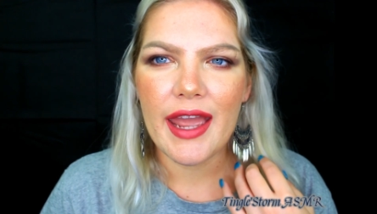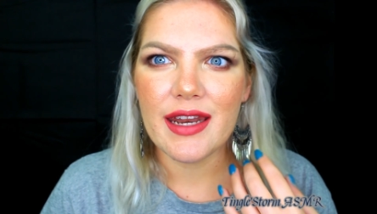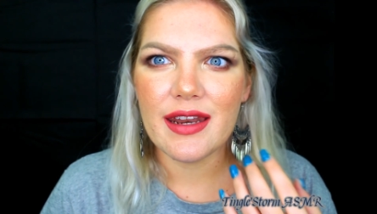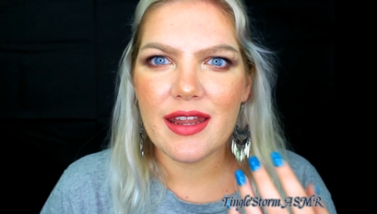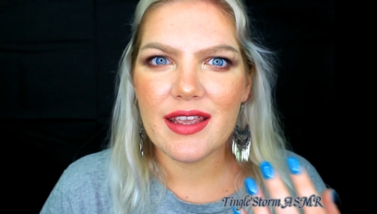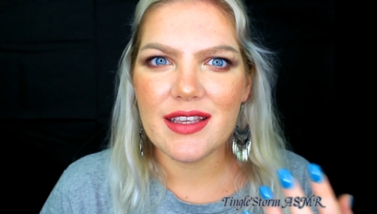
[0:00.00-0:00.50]
And
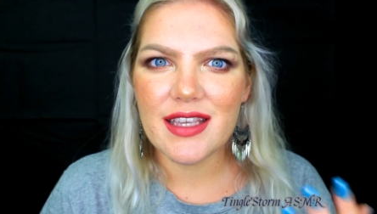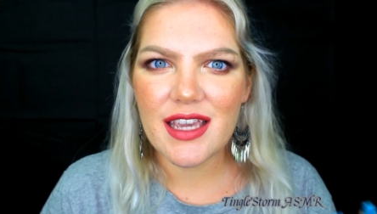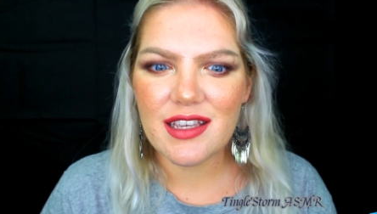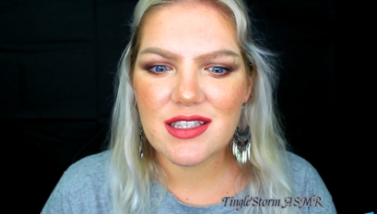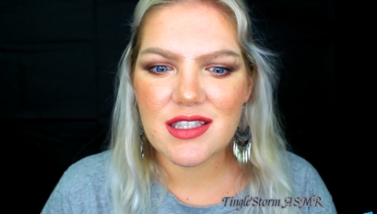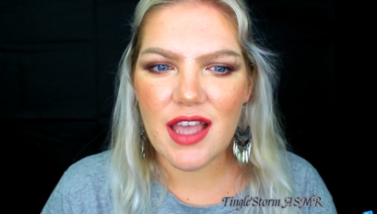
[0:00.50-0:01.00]

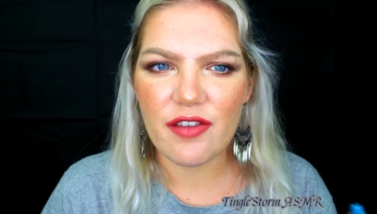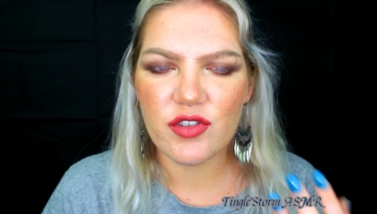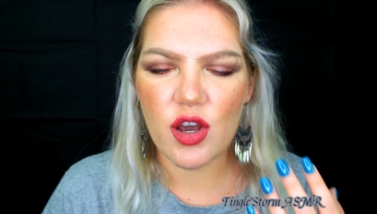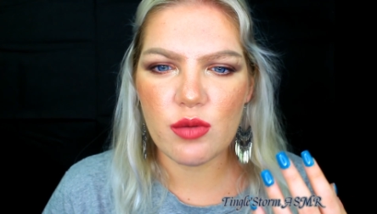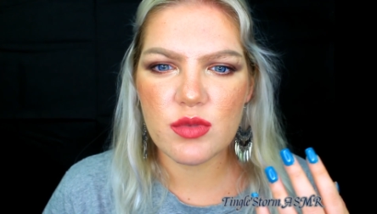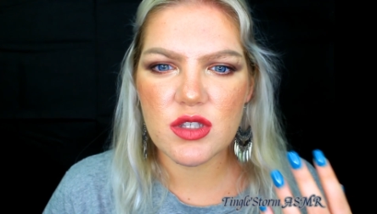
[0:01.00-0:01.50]
yes, I've
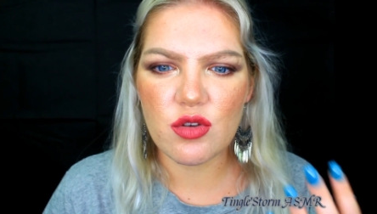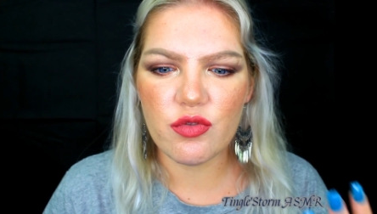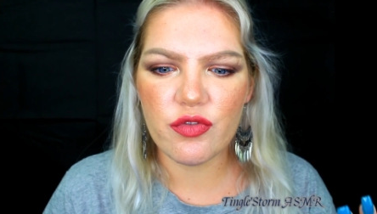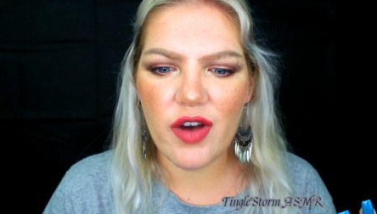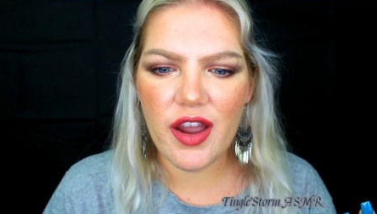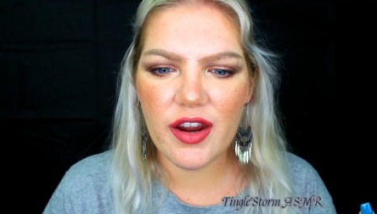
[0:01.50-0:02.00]
come so
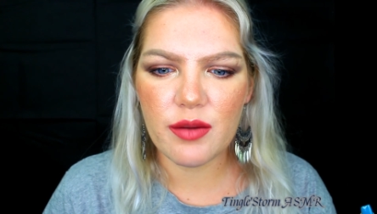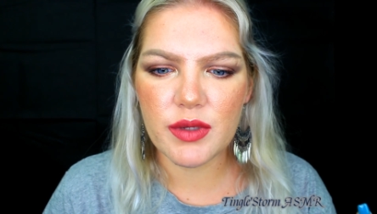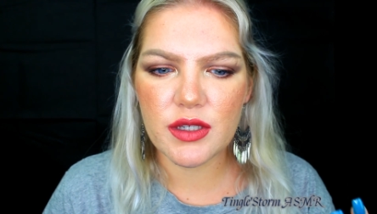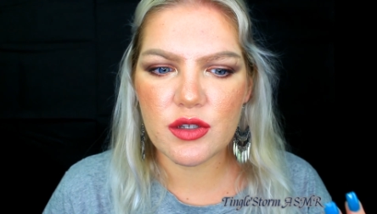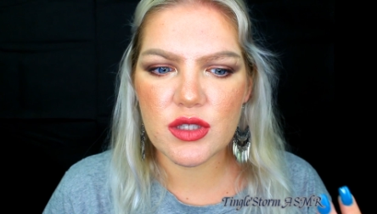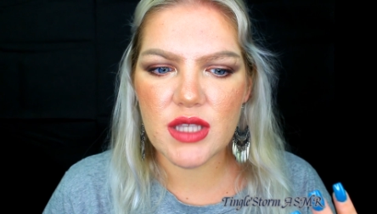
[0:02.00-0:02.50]
far
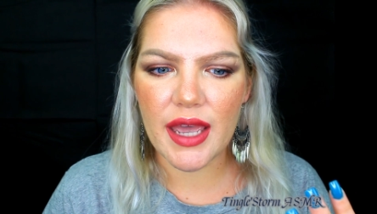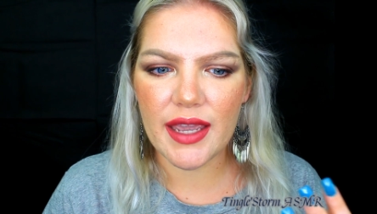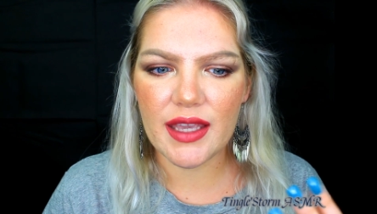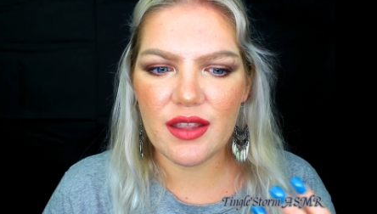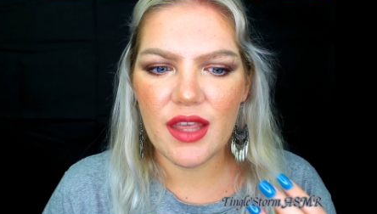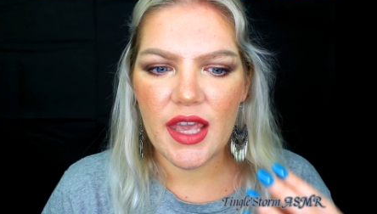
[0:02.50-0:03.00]
because
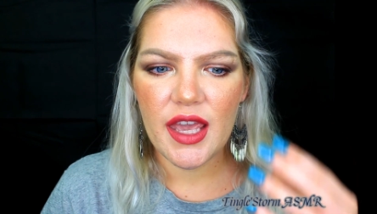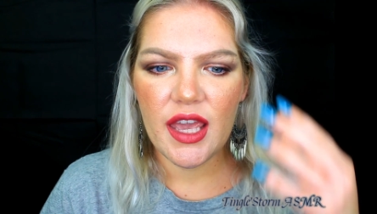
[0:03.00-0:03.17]
I